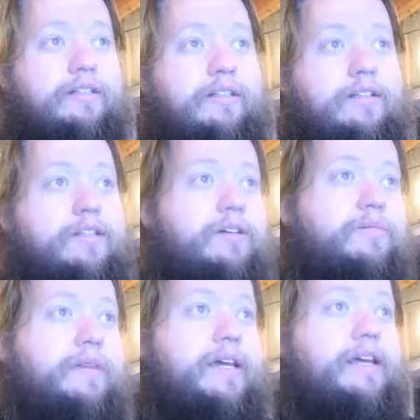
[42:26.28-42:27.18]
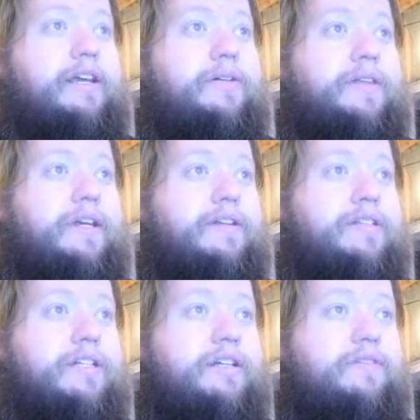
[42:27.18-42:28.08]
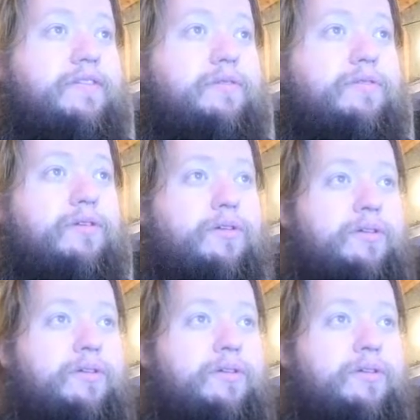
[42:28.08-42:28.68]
So that can go there instead of the role.